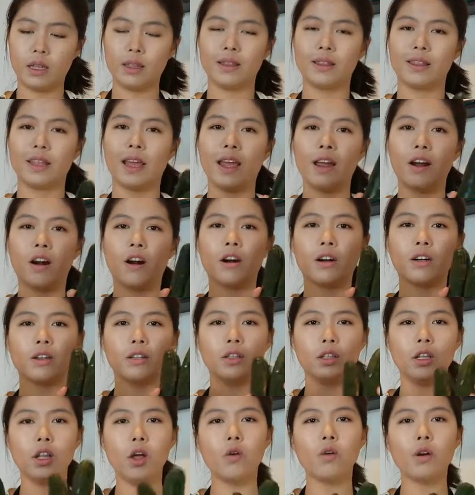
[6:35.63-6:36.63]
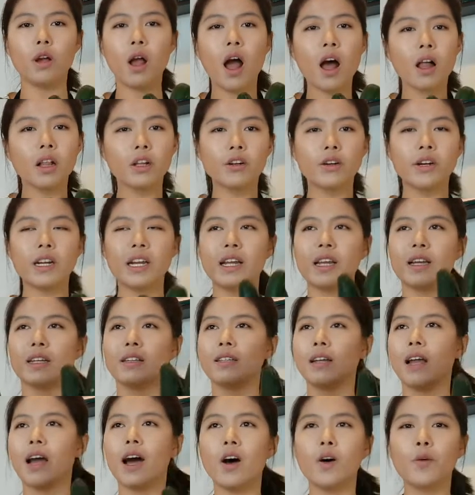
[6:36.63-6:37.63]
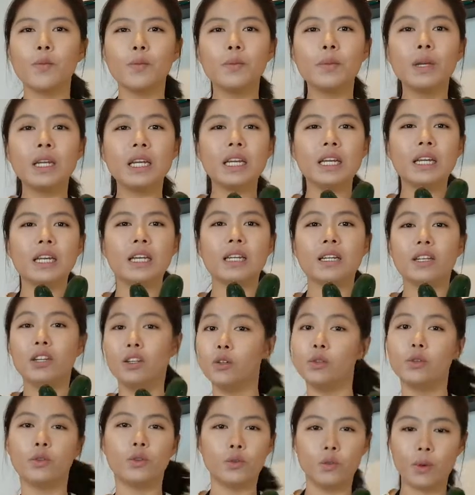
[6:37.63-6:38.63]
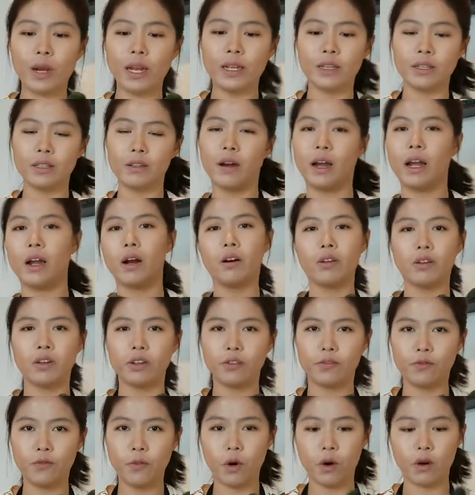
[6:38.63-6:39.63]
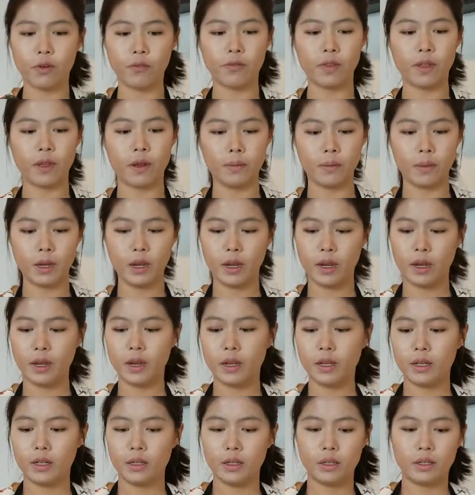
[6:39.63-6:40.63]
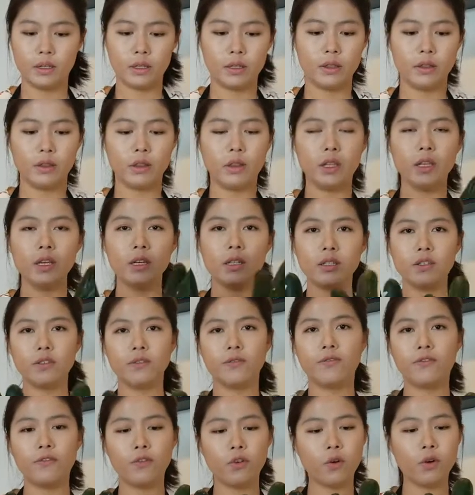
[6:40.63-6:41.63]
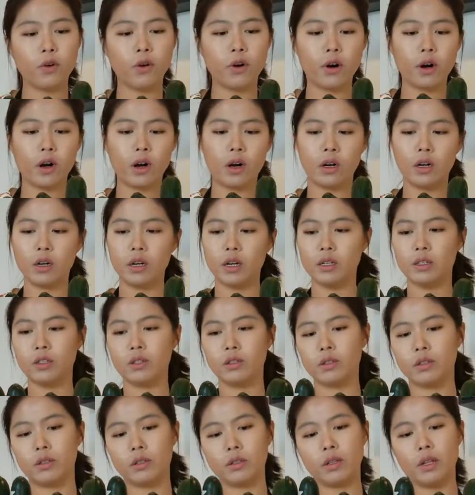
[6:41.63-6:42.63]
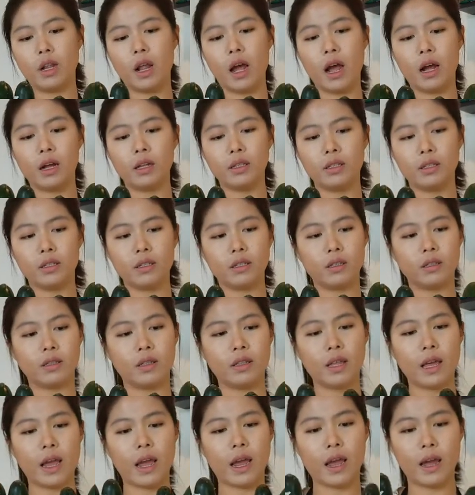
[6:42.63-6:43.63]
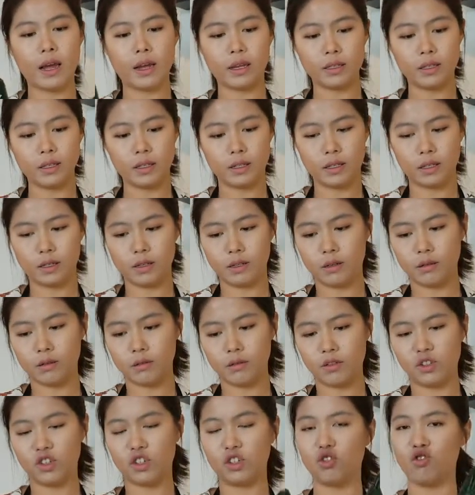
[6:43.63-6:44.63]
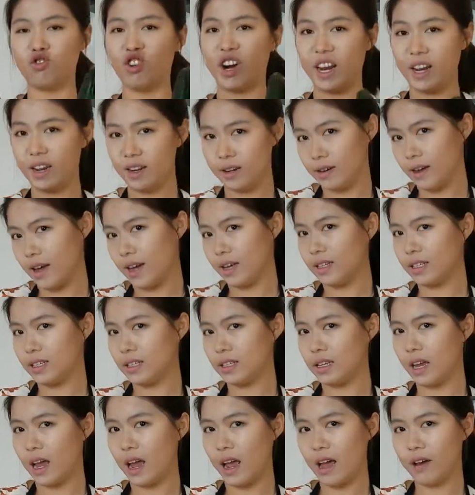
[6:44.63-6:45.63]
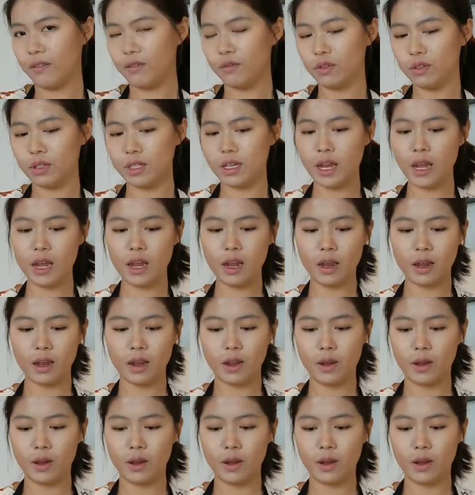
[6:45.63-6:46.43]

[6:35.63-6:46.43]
They are low calorie and help me lose weight, so I ordered 4 of them. These 4 is not that straight, I have to say,